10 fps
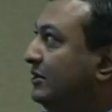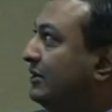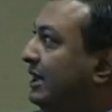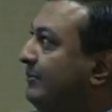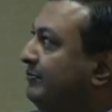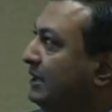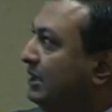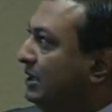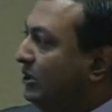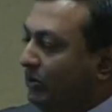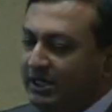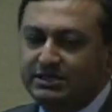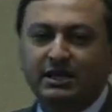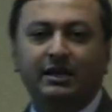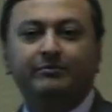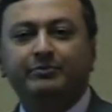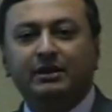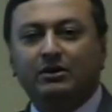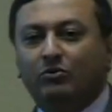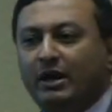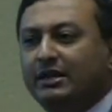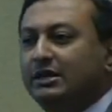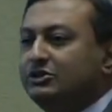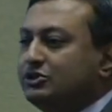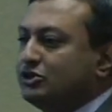Okay? What are the